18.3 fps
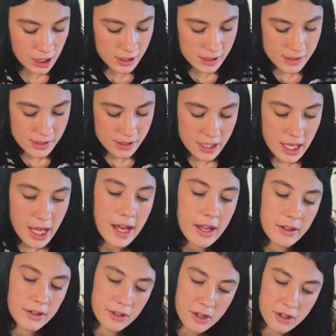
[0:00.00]
So
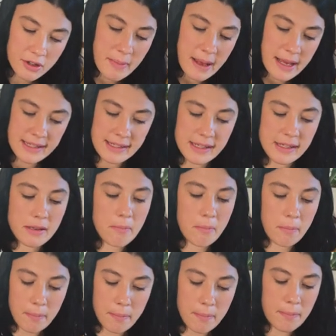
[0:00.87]
yeah, not
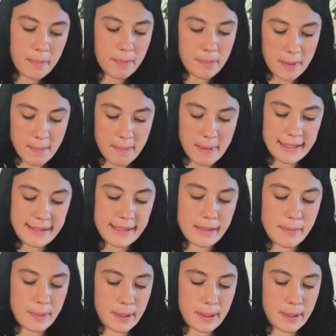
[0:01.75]
amazing, bit messy,